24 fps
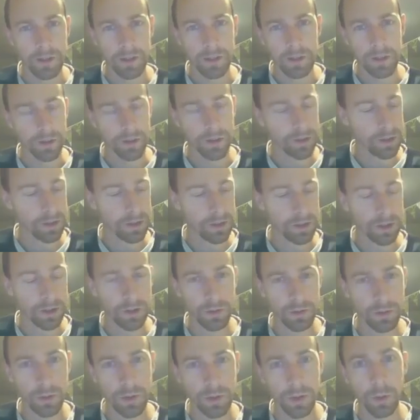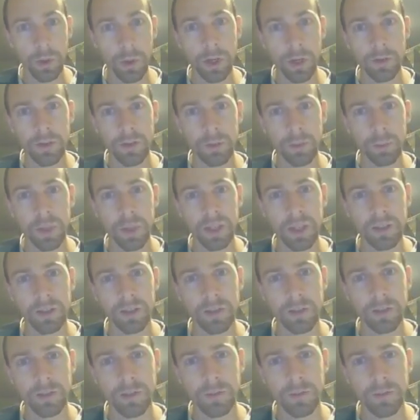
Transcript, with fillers: So just just do whatever's best